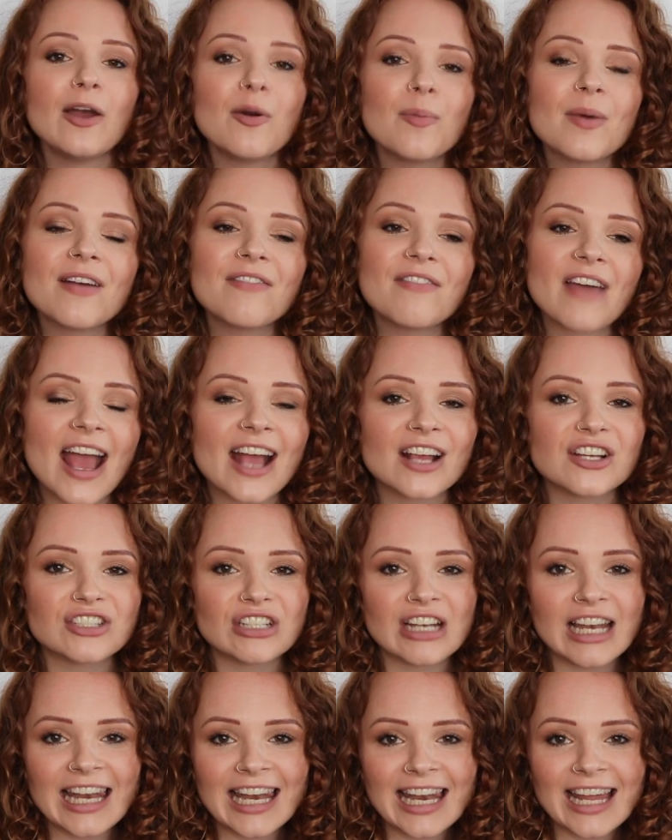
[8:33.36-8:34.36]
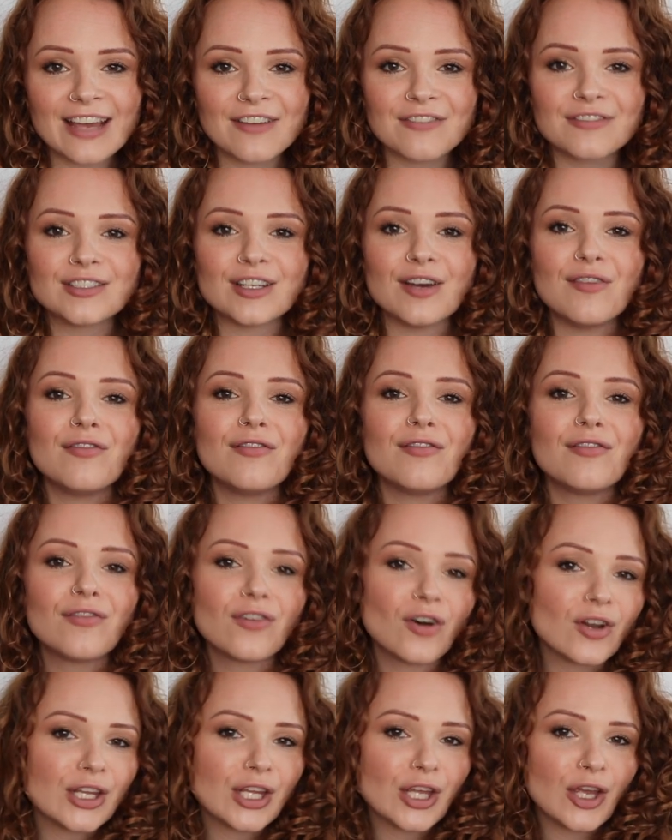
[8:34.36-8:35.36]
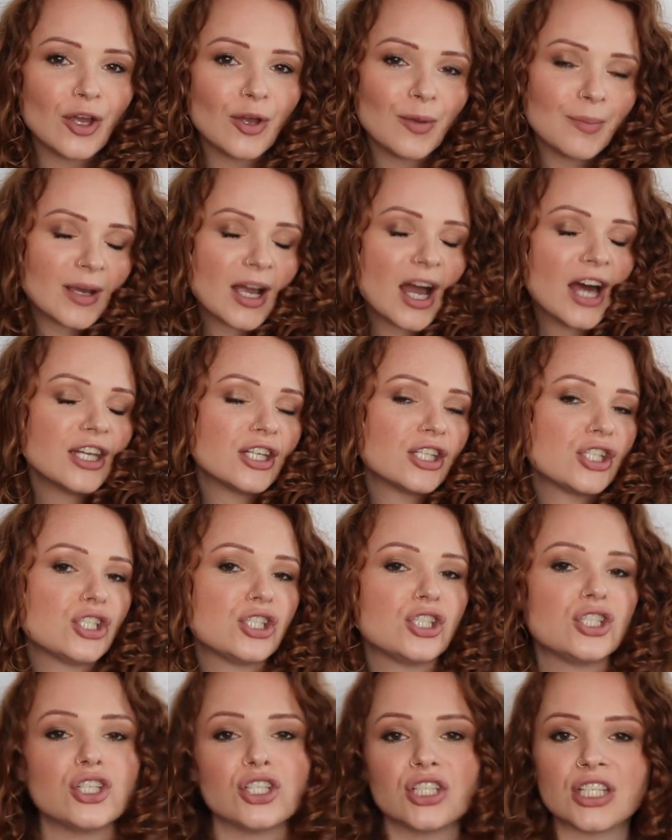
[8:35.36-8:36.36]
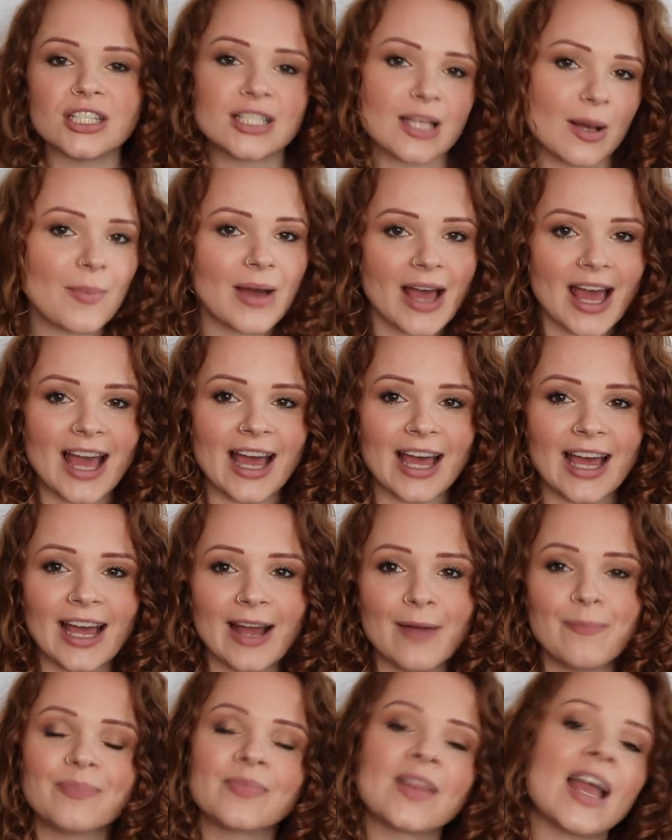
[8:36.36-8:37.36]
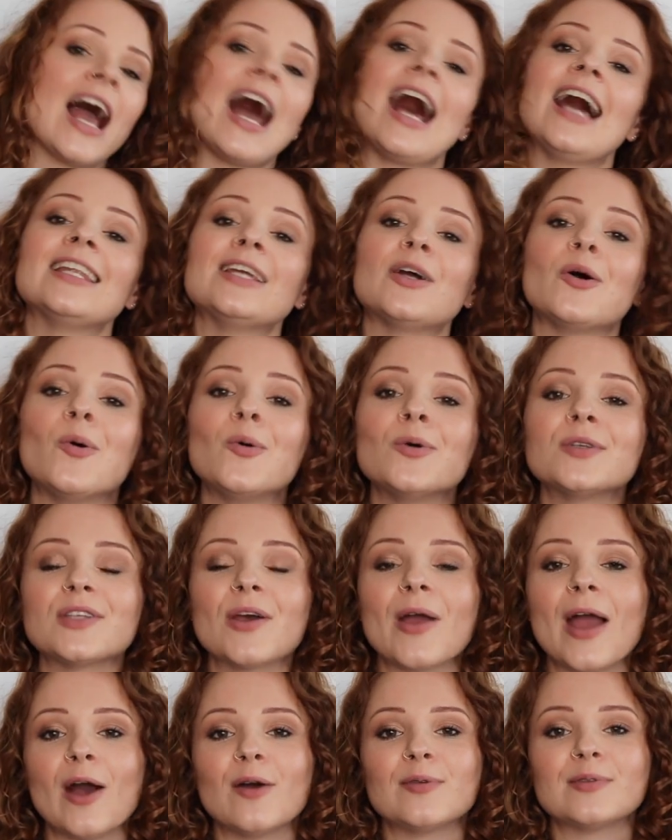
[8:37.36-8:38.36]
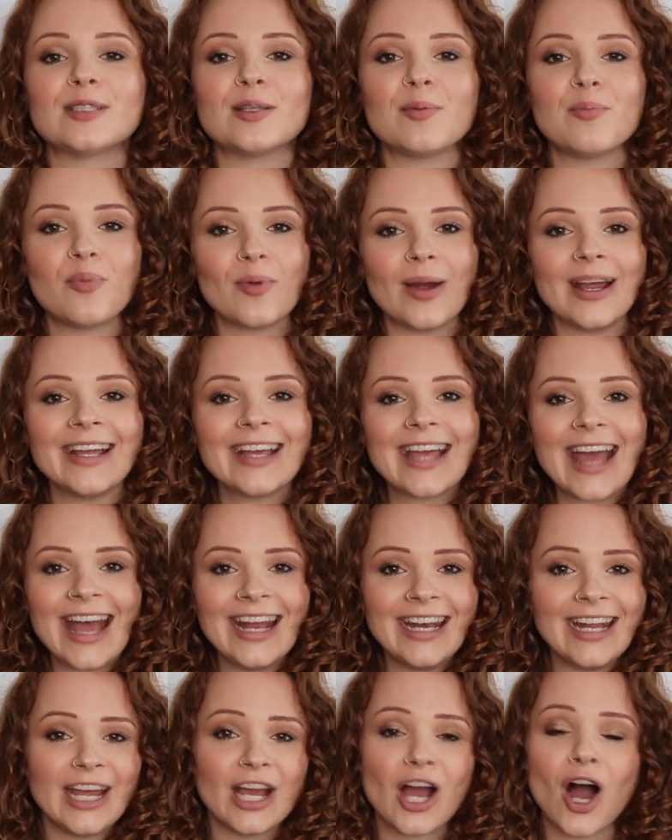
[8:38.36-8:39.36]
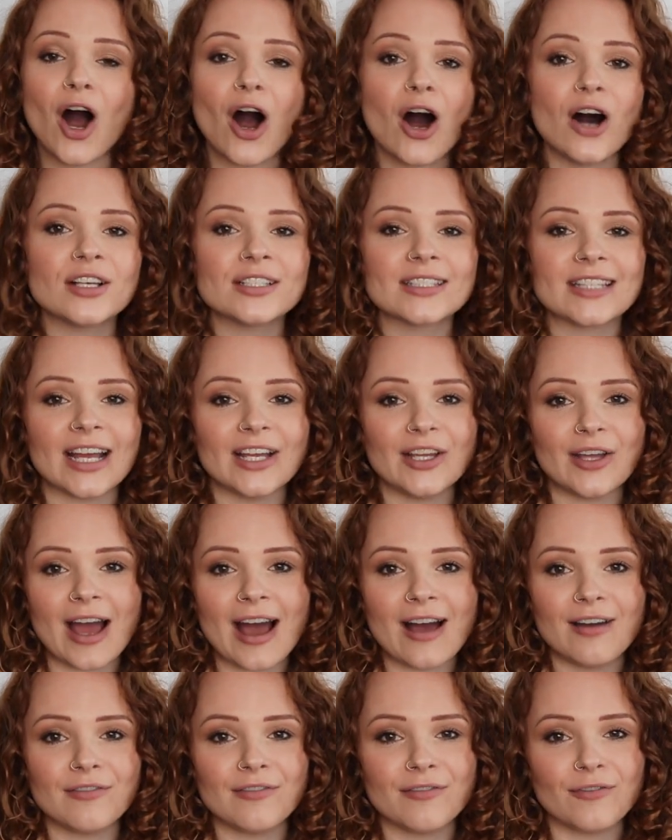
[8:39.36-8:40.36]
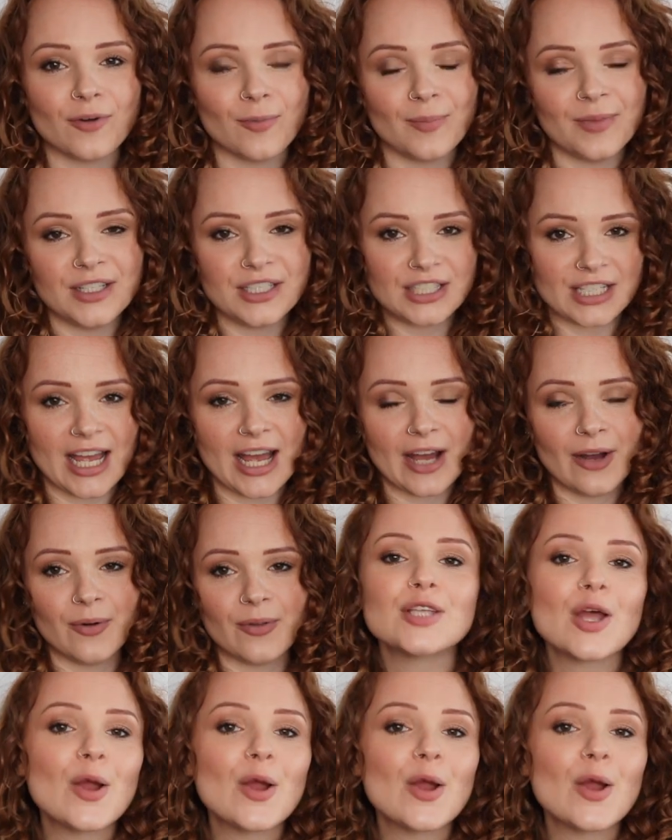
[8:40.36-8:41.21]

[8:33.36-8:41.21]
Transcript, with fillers: little bit of extra lift and volume, kind of zhuzhes up my hair, and it also helps to break any cast that you have from the gel.